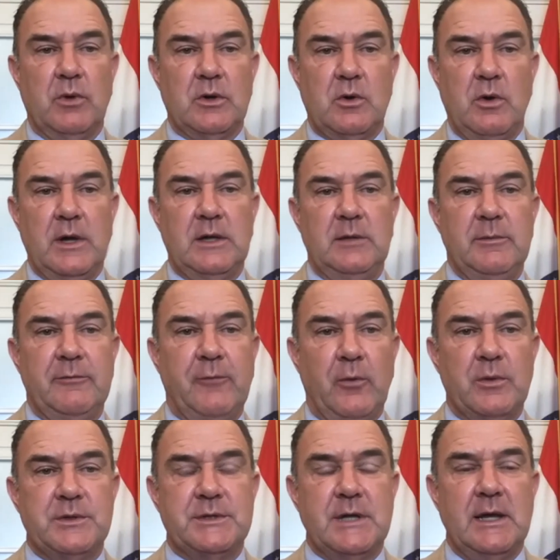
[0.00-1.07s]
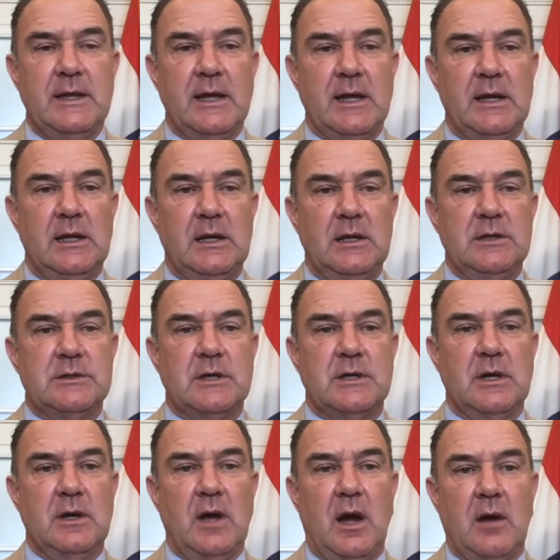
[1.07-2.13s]
quickly before we say that, it is
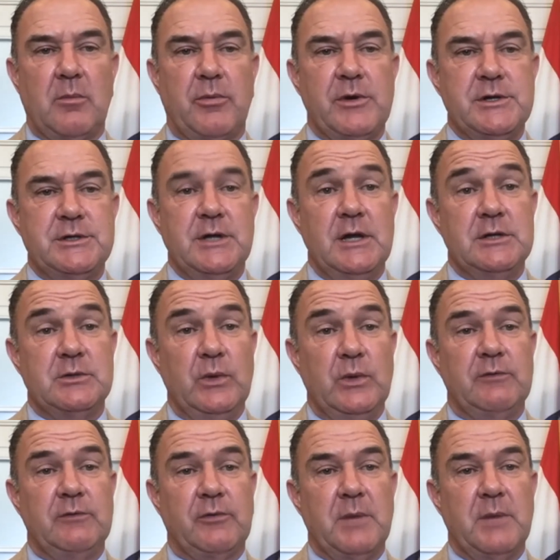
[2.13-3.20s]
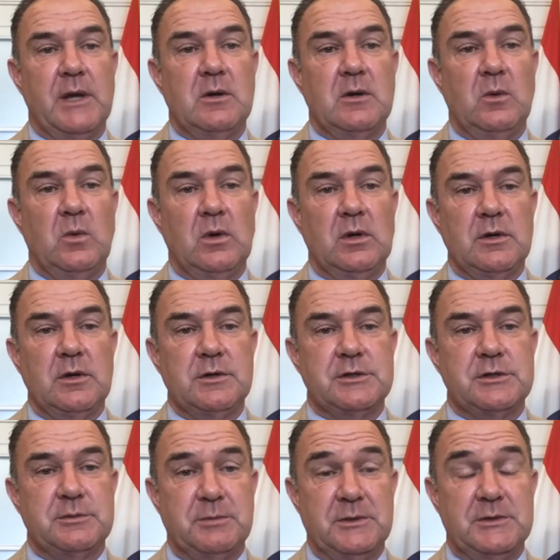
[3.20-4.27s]
our appreciation week for medical workers,
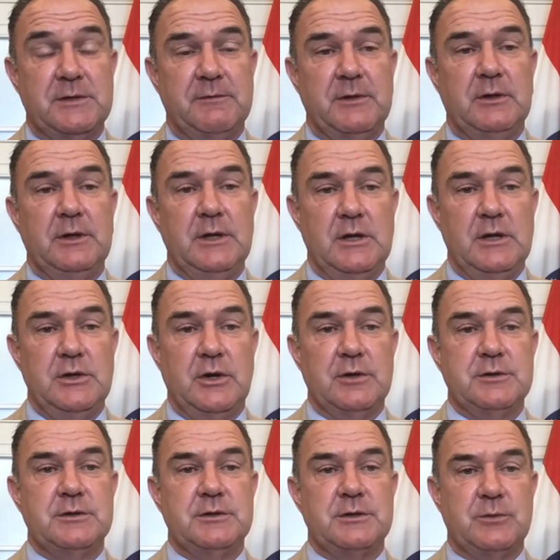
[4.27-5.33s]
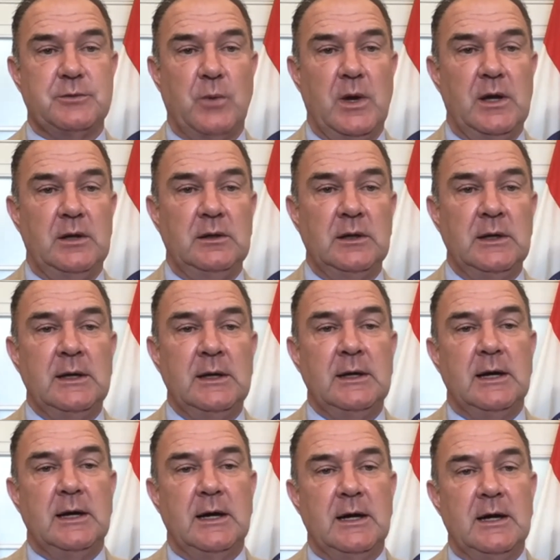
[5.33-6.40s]
specifically and nurses as well.
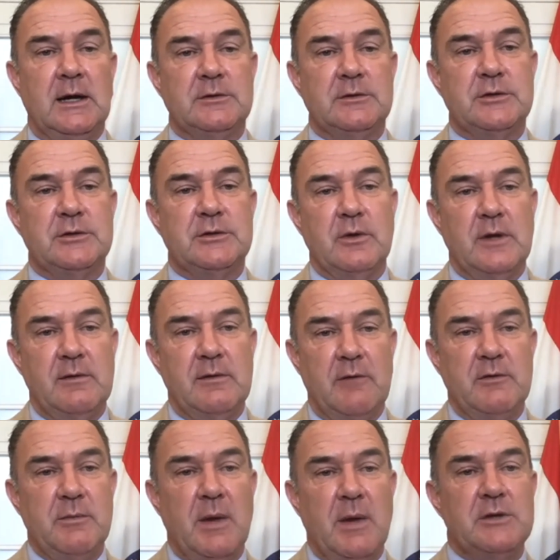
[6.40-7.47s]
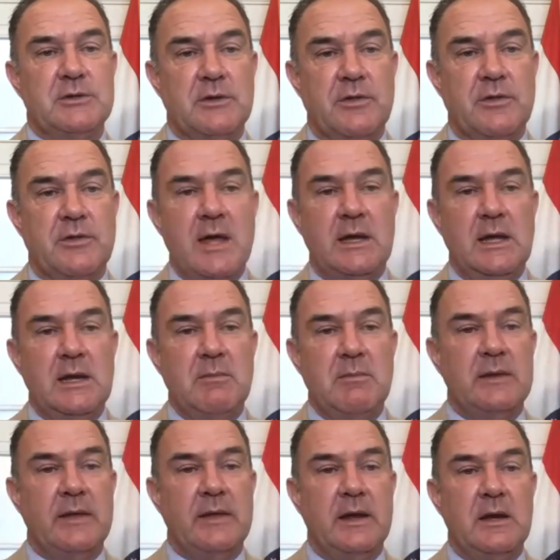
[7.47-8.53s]
So everybody should thank anybody
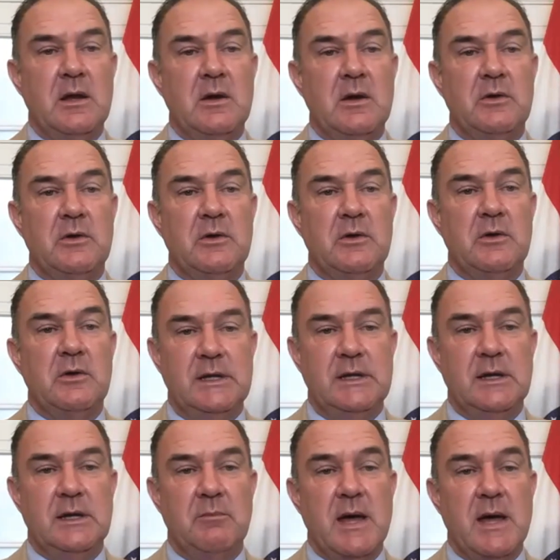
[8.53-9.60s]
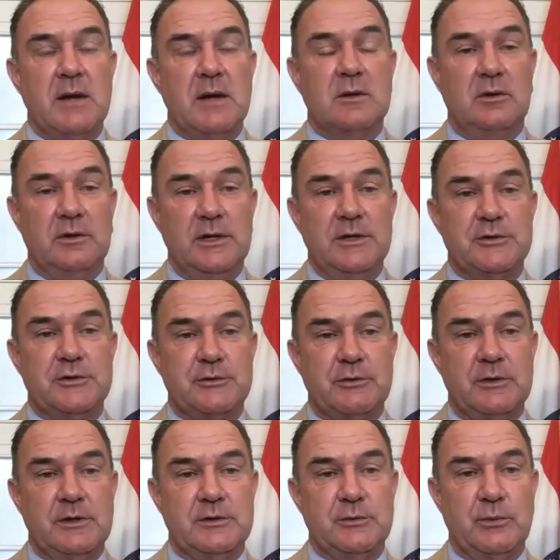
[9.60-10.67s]
they know that's in the medical industry
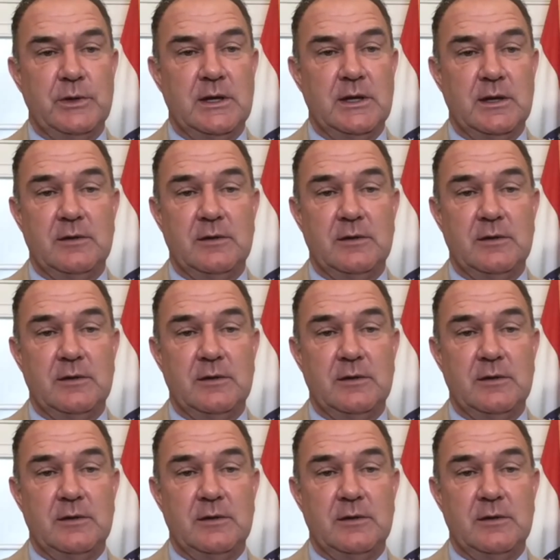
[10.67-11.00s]
this week.